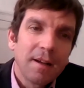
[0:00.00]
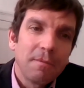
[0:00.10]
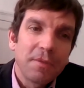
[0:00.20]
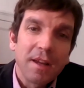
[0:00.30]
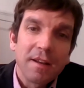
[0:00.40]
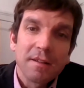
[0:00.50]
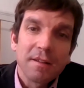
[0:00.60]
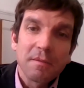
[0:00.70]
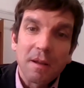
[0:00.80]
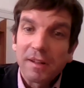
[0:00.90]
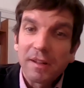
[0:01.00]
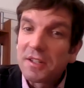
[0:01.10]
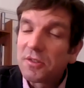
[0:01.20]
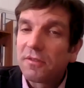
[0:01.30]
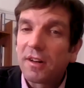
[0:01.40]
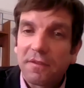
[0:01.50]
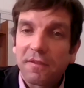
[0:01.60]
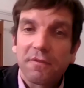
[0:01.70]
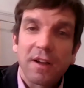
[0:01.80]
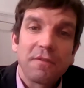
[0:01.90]
um, then uh, please do very
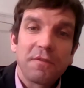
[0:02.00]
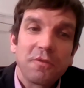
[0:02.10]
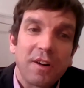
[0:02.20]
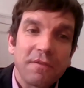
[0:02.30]
uh, feel